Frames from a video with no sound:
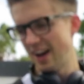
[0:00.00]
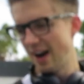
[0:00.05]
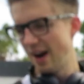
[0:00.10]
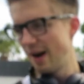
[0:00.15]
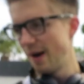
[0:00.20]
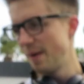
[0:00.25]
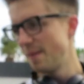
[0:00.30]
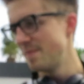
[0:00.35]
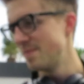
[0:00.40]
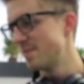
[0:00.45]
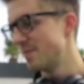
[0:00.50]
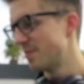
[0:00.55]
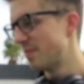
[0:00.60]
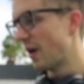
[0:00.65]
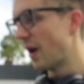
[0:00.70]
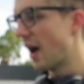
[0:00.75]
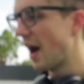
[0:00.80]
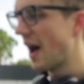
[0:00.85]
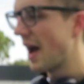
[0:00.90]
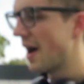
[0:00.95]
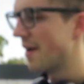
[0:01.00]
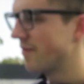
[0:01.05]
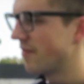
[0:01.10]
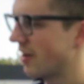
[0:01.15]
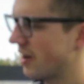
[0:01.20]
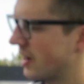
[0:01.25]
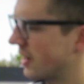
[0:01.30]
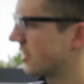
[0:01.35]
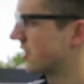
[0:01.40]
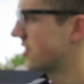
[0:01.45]
But I am
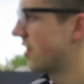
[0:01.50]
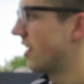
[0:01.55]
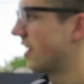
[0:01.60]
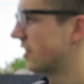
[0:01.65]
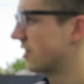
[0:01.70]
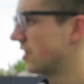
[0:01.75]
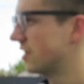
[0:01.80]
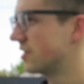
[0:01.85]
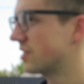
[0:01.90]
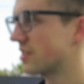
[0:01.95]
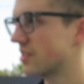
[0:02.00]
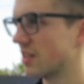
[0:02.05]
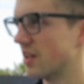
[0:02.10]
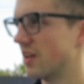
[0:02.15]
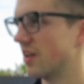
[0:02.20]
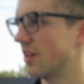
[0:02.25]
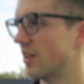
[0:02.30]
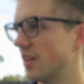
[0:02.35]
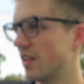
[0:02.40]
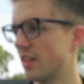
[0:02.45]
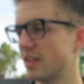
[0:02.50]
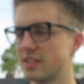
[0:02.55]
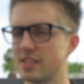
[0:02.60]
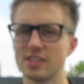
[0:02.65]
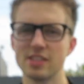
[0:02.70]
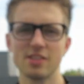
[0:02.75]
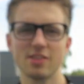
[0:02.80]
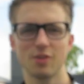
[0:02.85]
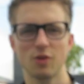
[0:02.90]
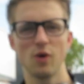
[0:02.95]
very excited because
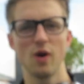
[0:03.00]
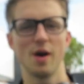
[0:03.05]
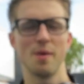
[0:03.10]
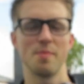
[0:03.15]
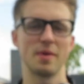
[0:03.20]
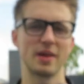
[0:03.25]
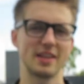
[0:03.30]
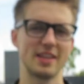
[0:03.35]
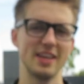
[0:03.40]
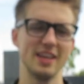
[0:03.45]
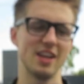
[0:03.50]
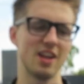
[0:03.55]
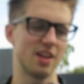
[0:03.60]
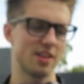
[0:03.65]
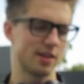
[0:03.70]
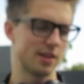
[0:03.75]
this is quite a big deal.